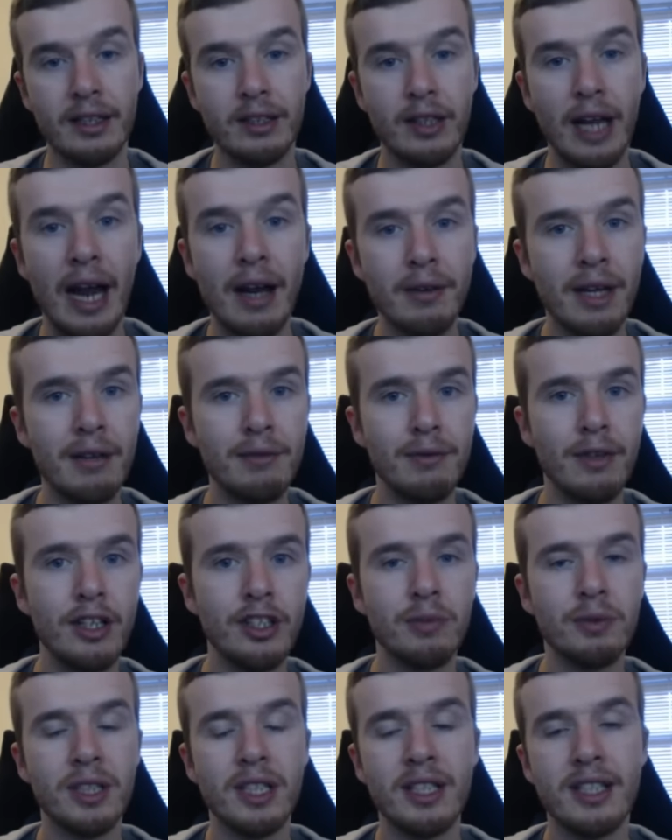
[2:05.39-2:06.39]
Outland Ranger
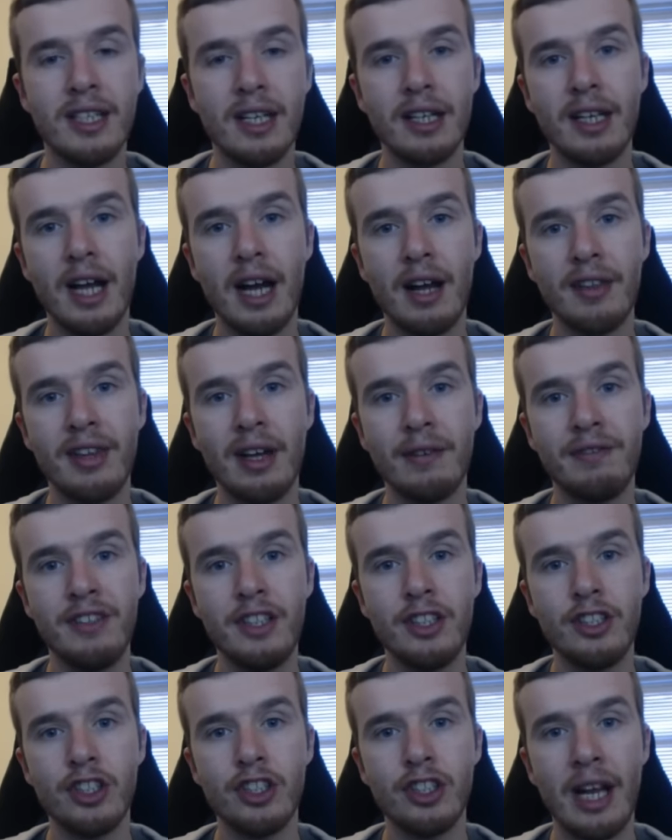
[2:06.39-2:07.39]
was a card that
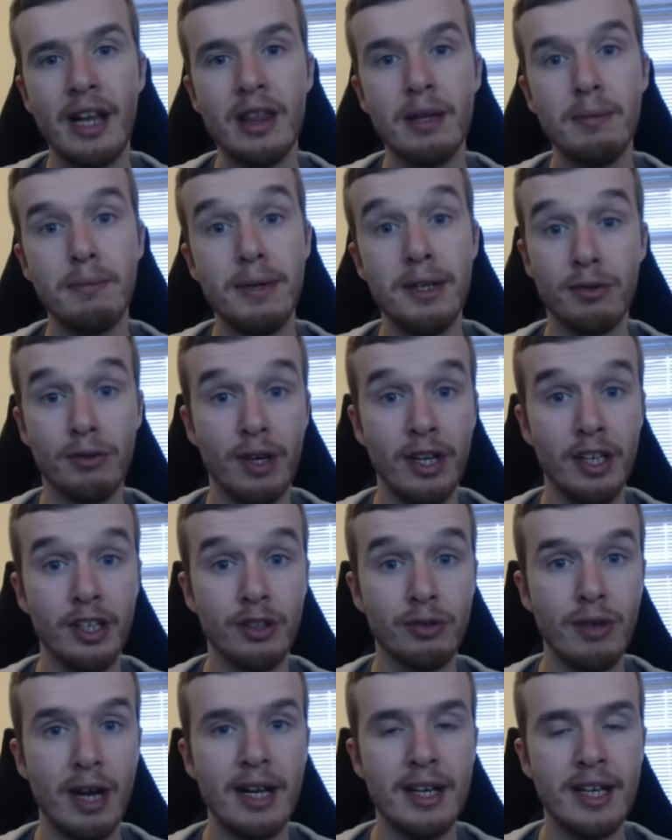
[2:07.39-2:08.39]
featured in the mid-range
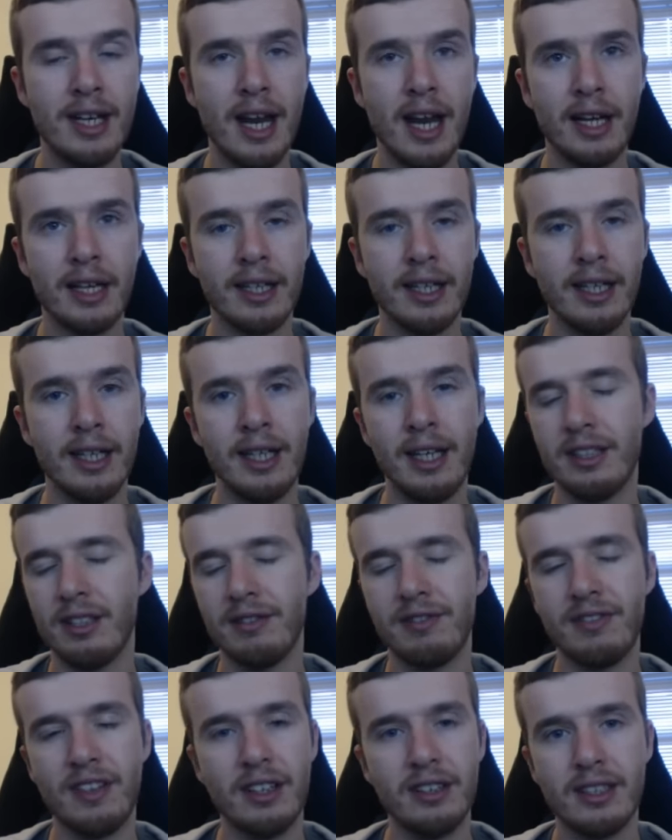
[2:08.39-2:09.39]
red deck. It's a
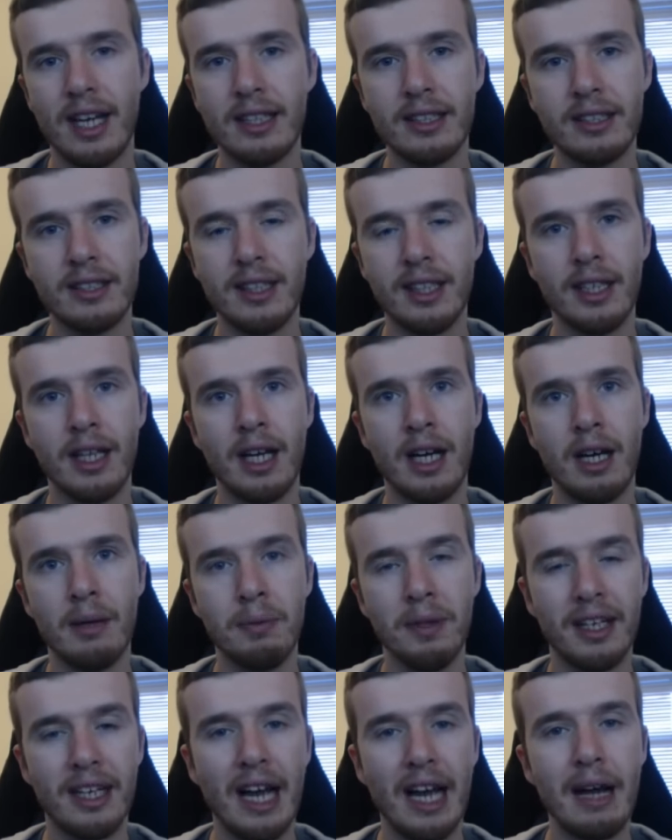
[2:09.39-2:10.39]
fantastic card, but
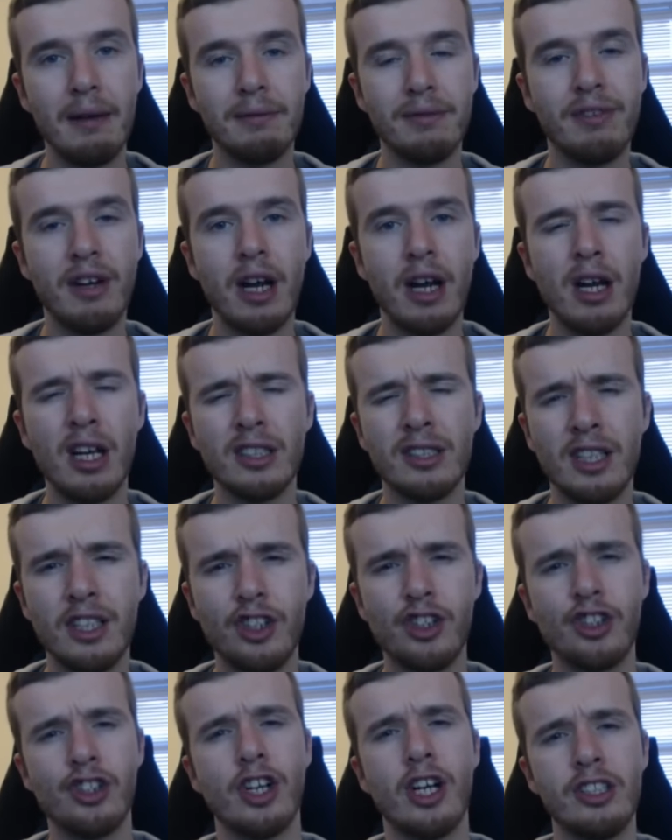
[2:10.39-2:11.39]
the Campfire
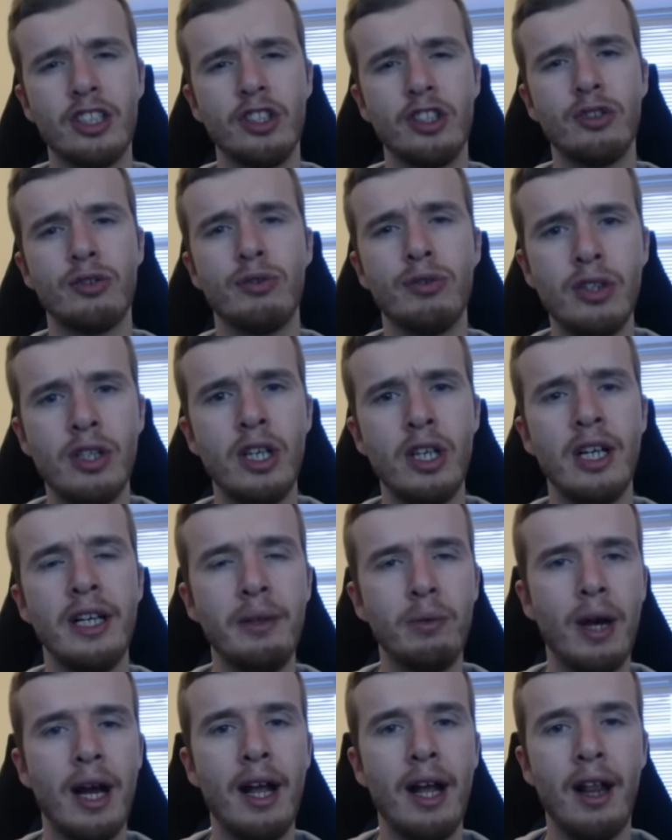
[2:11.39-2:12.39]
synergizes really
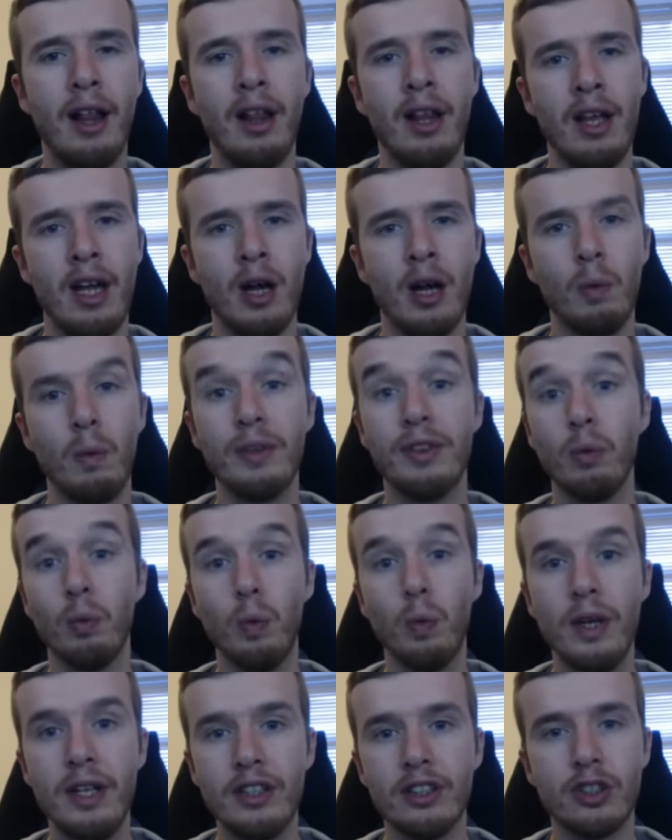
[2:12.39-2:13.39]
well with the
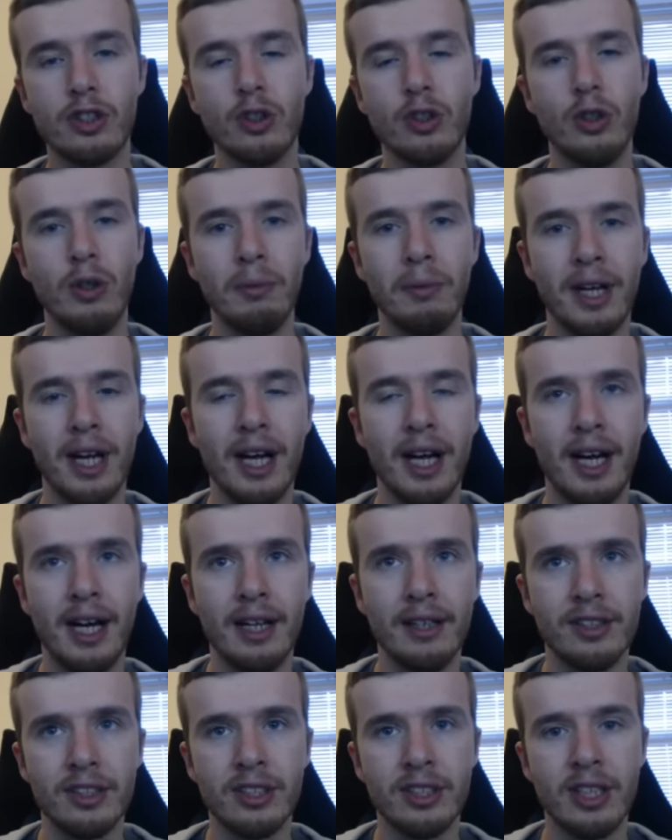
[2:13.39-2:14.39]
Windstorm
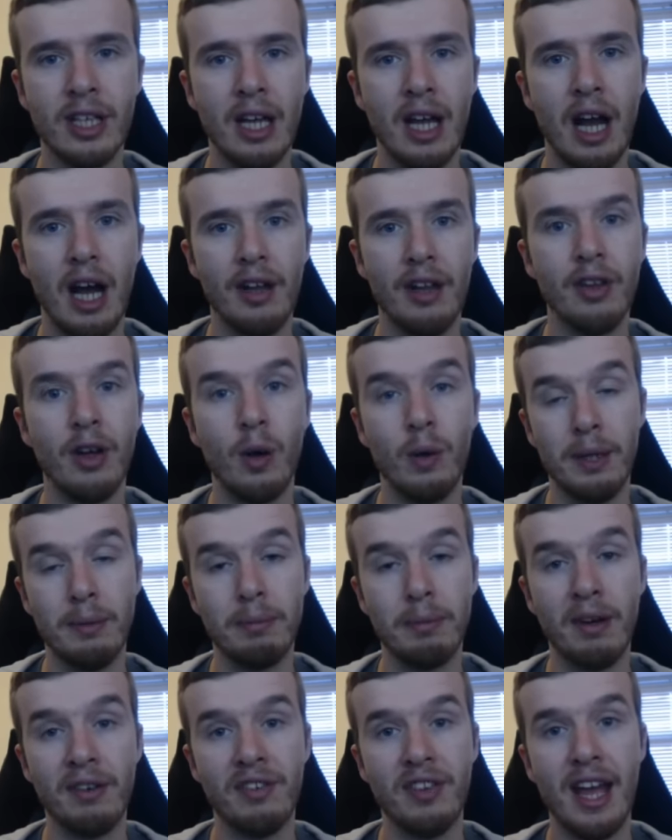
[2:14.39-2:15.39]
cards, and not only
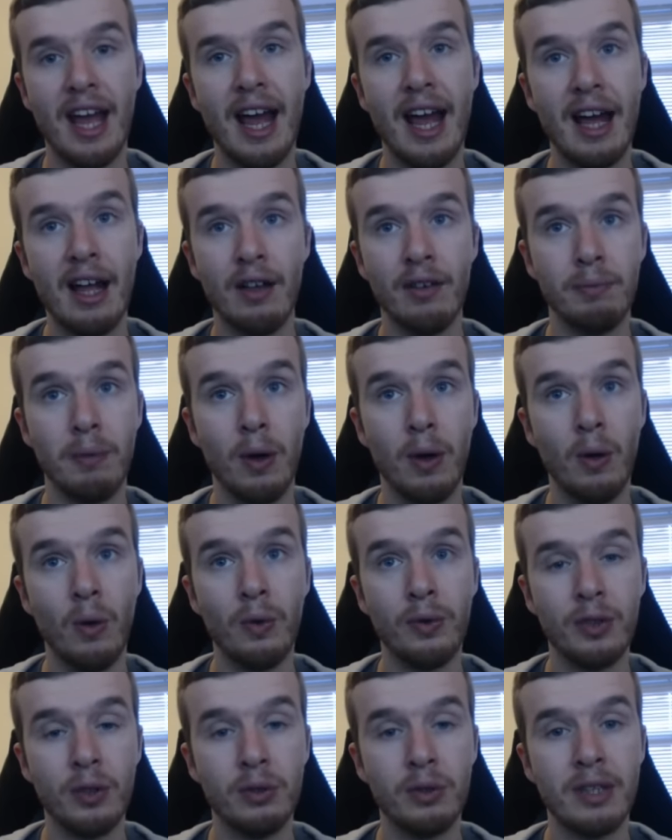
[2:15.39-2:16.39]
buffing their health, but
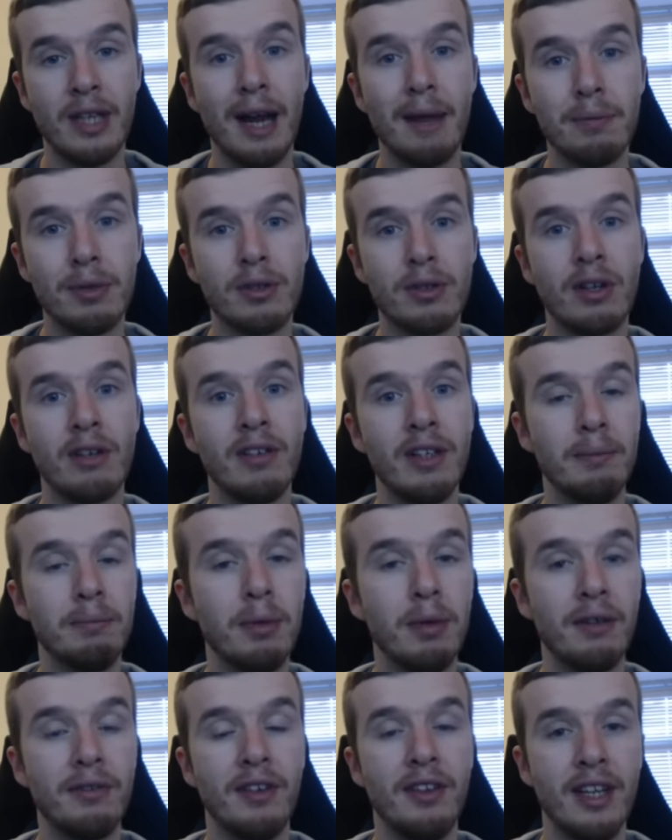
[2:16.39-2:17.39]
also temporarily
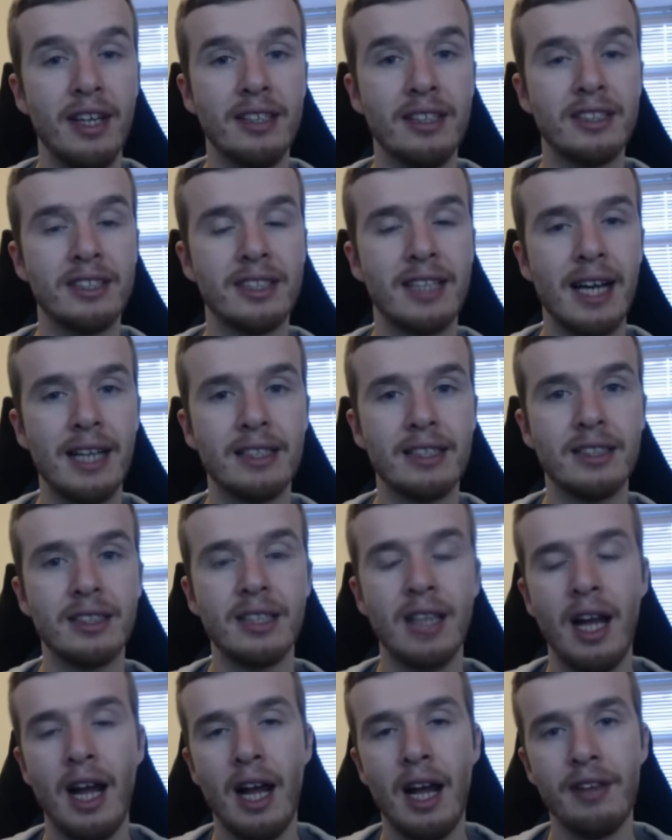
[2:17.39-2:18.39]
buffing their stats
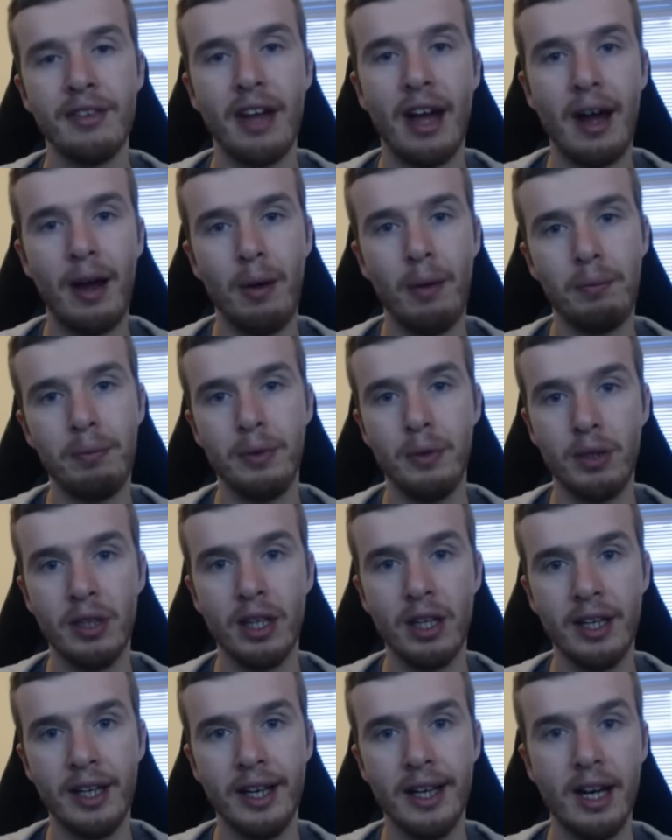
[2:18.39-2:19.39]
to help you
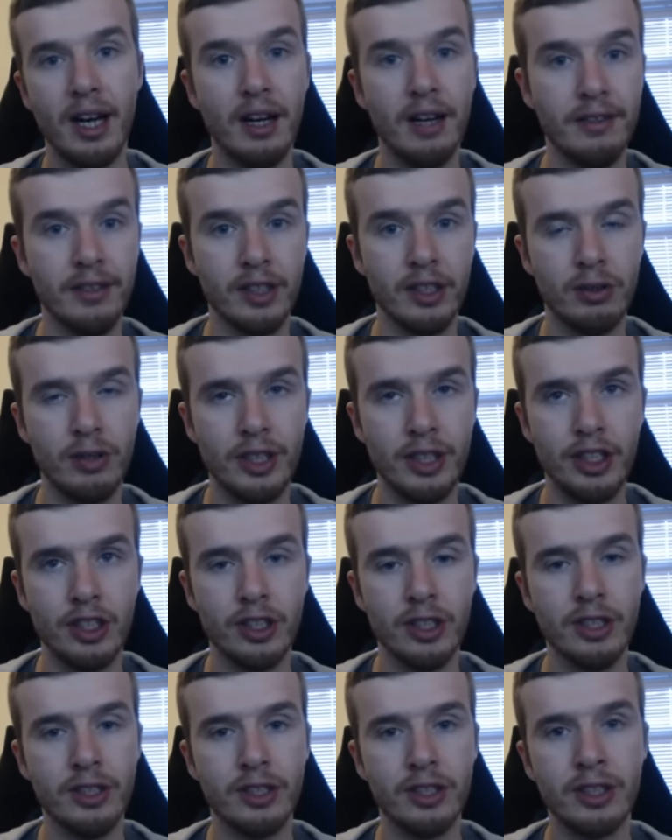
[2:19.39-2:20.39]
clear other
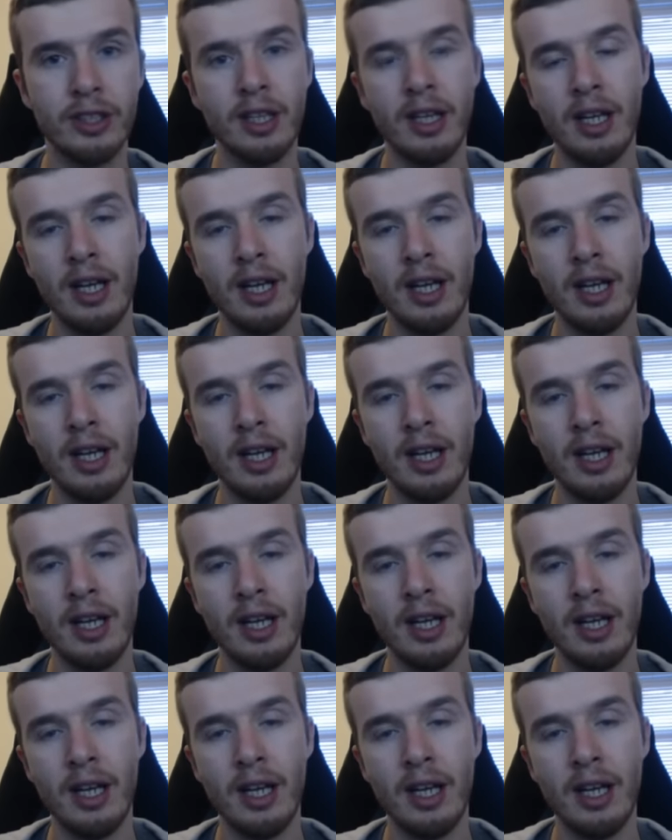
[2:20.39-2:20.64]
creatures.